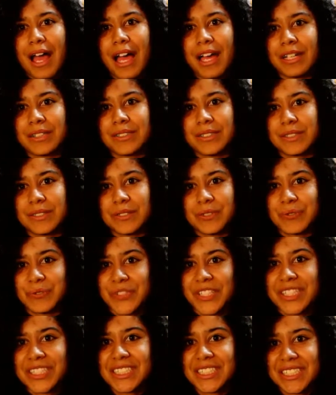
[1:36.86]
Have
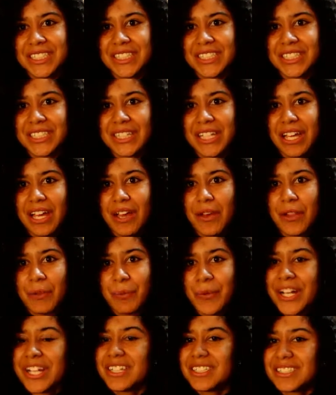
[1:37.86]
finishing
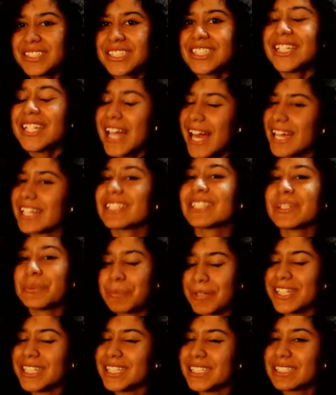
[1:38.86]
waiting till last
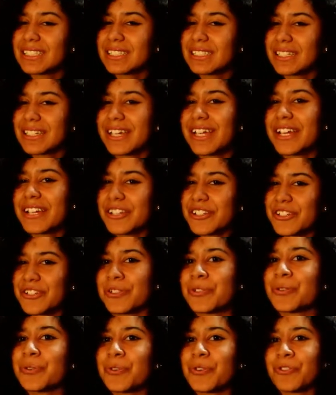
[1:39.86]
minute
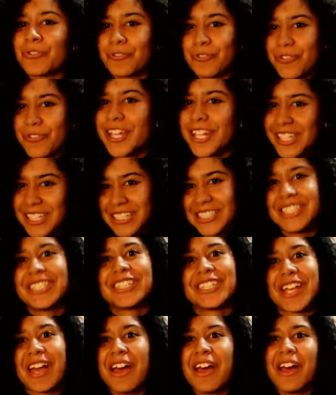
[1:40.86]
to
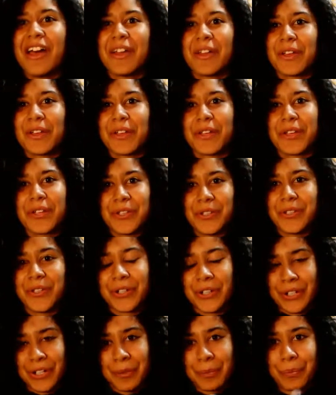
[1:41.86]
finish
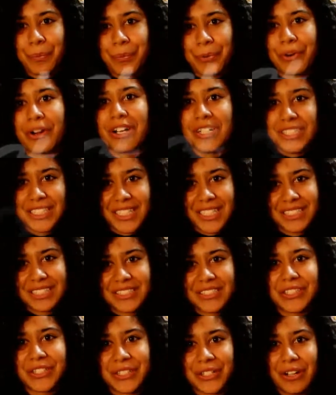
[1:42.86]
your
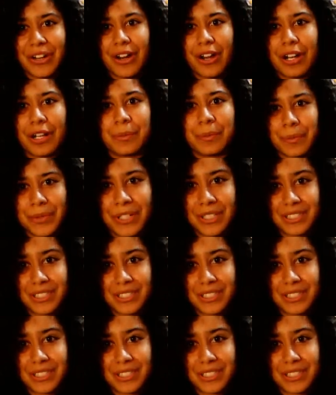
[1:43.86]
projects, your art